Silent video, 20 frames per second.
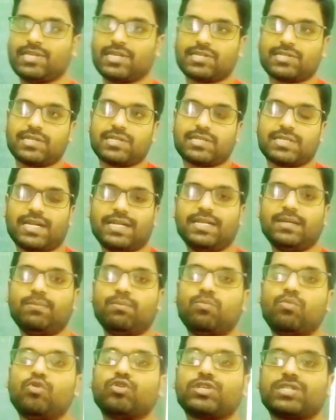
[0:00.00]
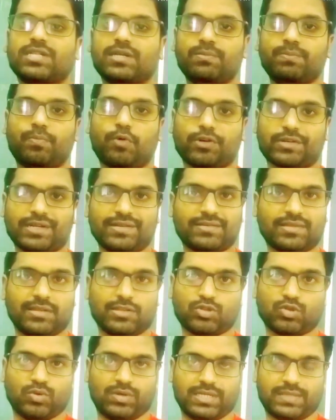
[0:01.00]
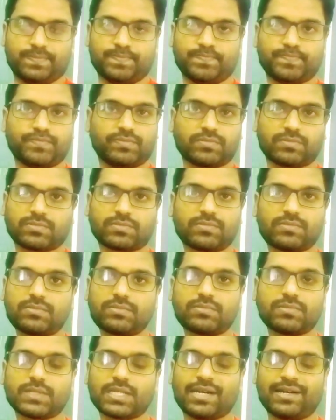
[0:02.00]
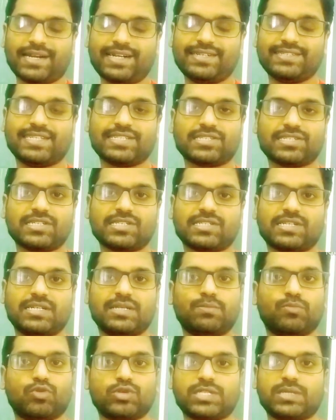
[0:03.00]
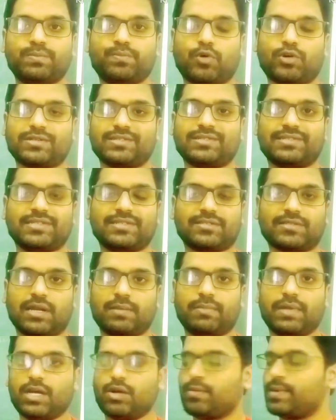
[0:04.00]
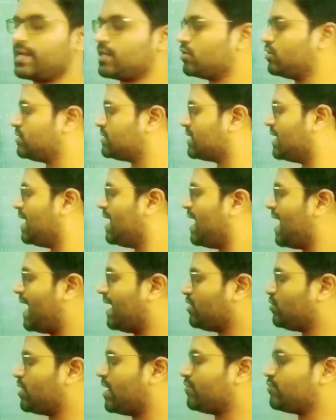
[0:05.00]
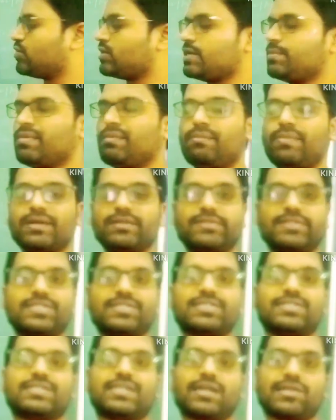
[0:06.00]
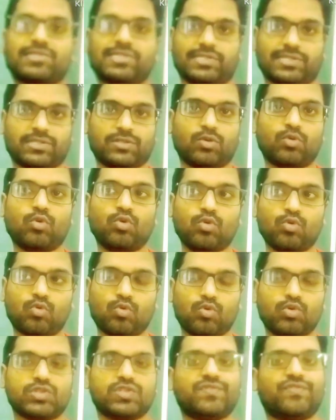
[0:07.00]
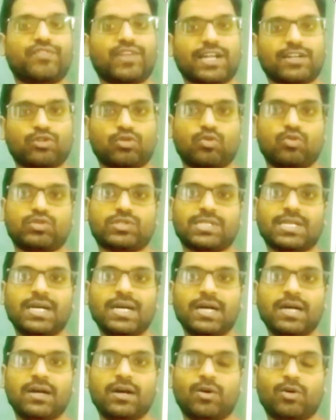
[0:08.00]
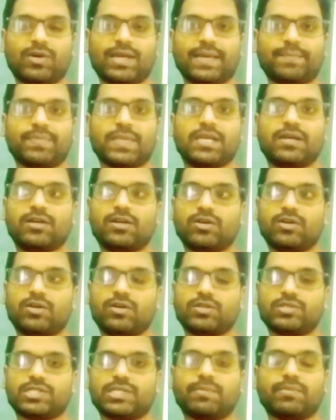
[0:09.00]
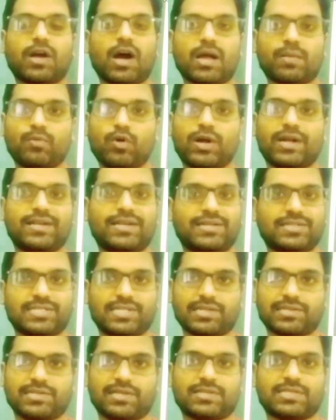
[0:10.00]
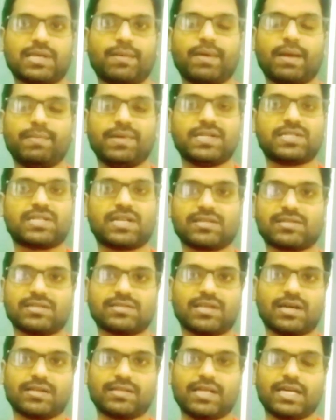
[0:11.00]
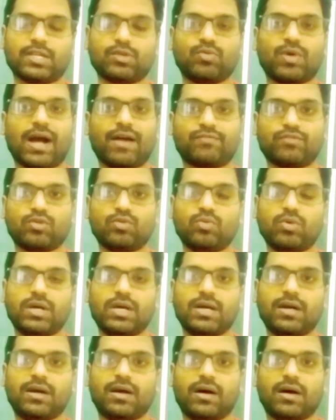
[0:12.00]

just study most important things only, right? Just study most important things on biomolecules, and you have to remember the structures, glucose, fructose, okay, some carbohydrate structures, some amine structures are there. You have to